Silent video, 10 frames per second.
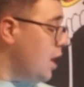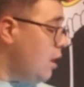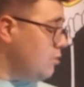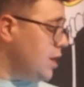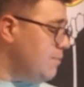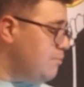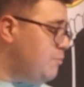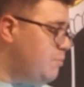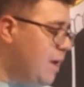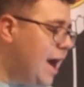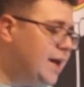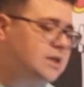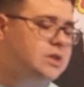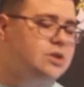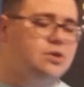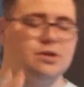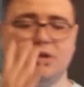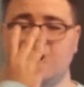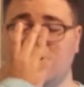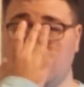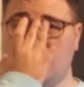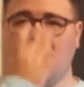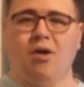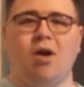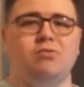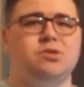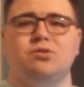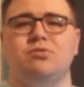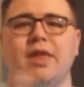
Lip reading: I'll get back to, I'll do